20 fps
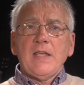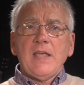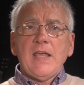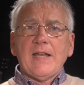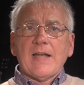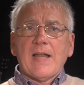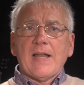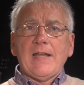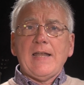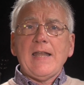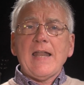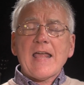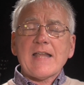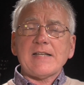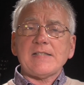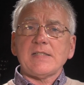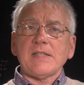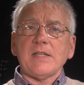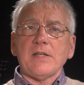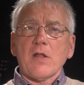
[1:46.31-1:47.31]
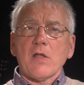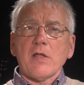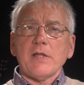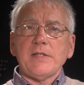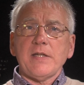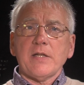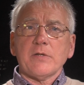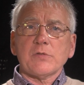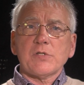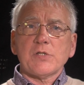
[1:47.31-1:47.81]
in a less than
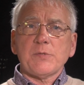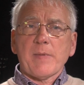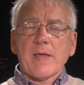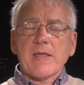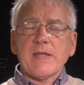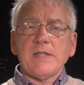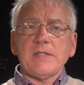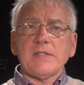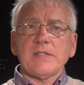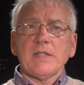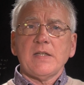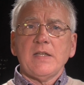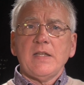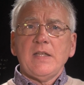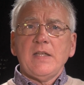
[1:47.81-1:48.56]
ideal space